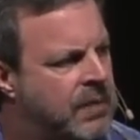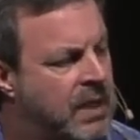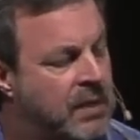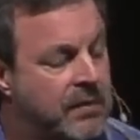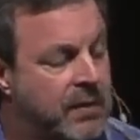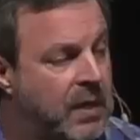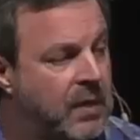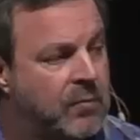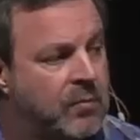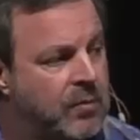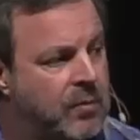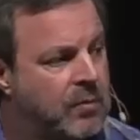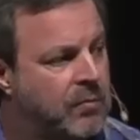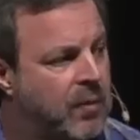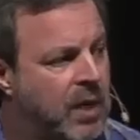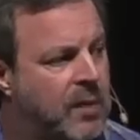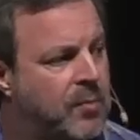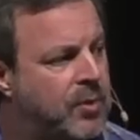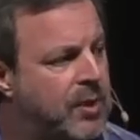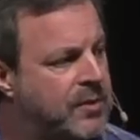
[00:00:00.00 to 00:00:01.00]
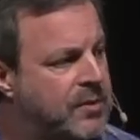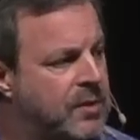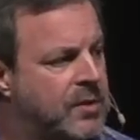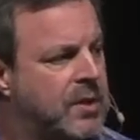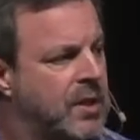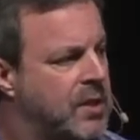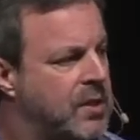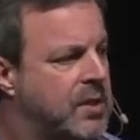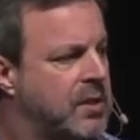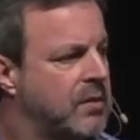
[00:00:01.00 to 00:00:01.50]
and, and my
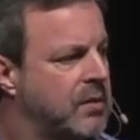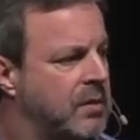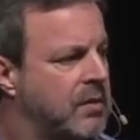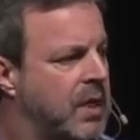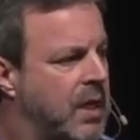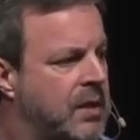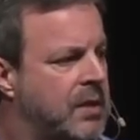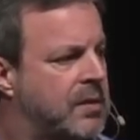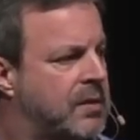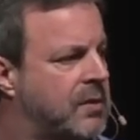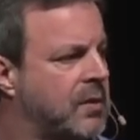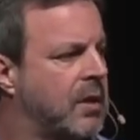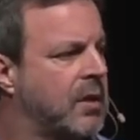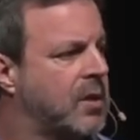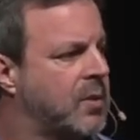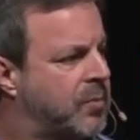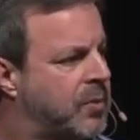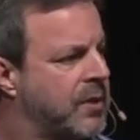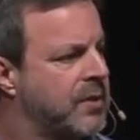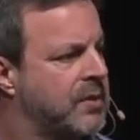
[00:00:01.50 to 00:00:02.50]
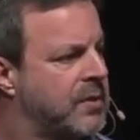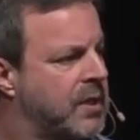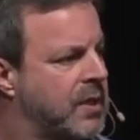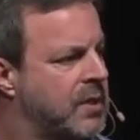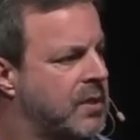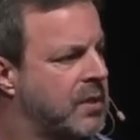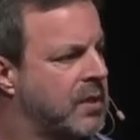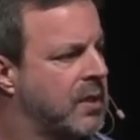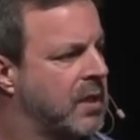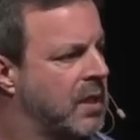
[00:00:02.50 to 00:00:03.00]
presentation, I started the
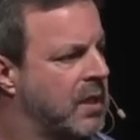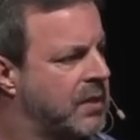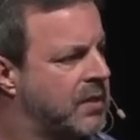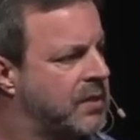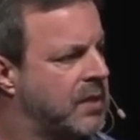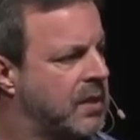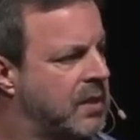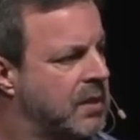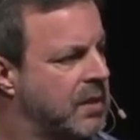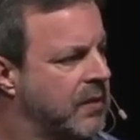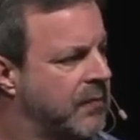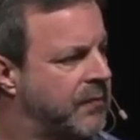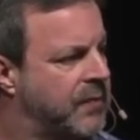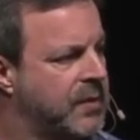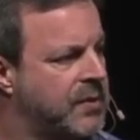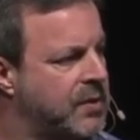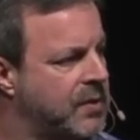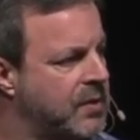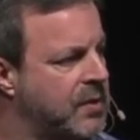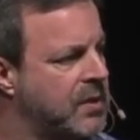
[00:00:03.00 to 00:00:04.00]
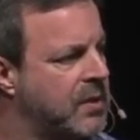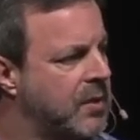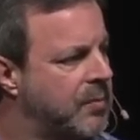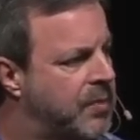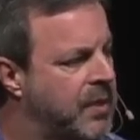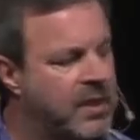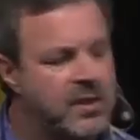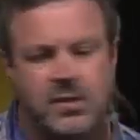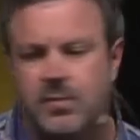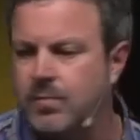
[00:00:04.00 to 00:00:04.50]
presentation and I said, if this isn't the
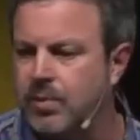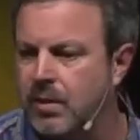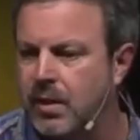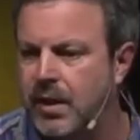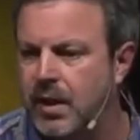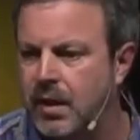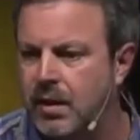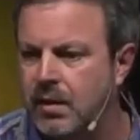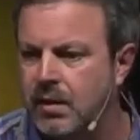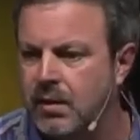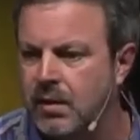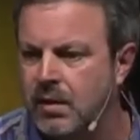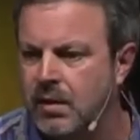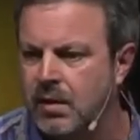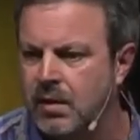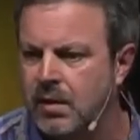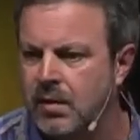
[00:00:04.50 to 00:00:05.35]
best plan,